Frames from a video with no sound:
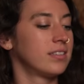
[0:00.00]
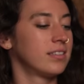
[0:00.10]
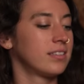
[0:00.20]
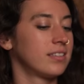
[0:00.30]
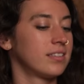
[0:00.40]

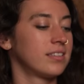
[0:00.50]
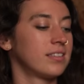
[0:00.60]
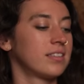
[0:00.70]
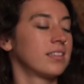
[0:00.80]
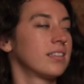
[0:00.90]

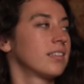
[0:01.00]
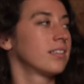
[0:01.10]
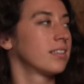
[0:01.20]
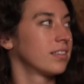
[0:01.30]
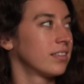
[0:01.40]

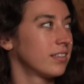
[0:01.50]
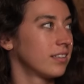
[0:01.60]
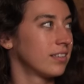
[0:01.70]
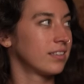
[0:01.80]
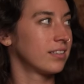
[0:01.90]

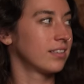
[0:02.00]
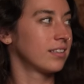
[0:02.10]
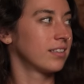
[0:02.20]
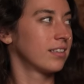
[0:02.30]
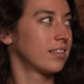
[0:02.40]

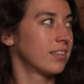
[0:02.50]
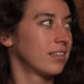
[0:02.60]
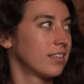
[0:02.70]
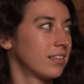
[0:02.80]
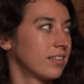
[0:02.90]

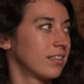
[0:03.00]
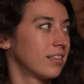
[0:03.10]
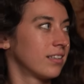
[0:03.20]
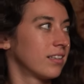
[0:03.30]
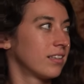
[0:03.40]

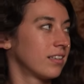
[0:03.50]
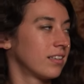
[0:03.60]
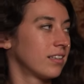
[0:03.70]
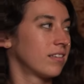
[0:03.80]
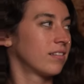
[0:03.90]

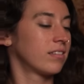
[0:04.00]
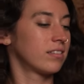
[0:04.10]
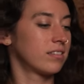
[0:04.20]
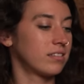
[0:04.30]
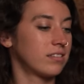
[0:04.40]

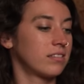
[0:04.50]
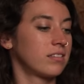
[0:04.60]
[no speech]